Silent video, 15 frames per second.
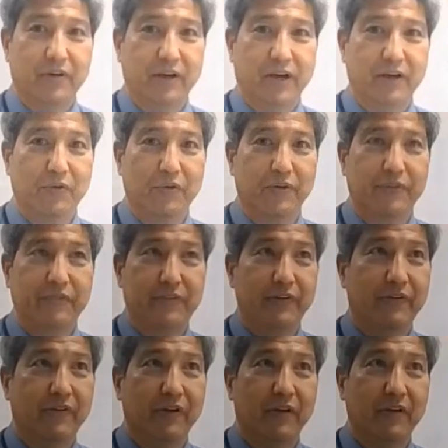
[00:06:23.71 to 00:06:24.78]
how do I
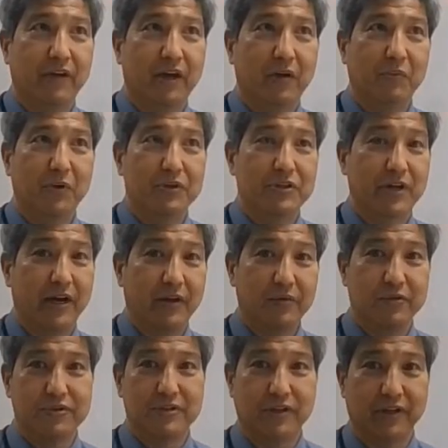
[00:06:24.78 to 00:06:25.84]
figure out how much
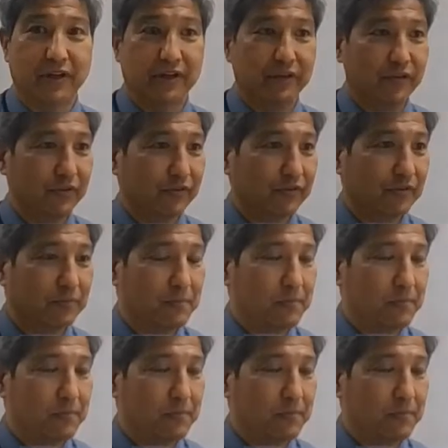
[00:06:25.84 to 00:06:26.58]
hydrogen I used?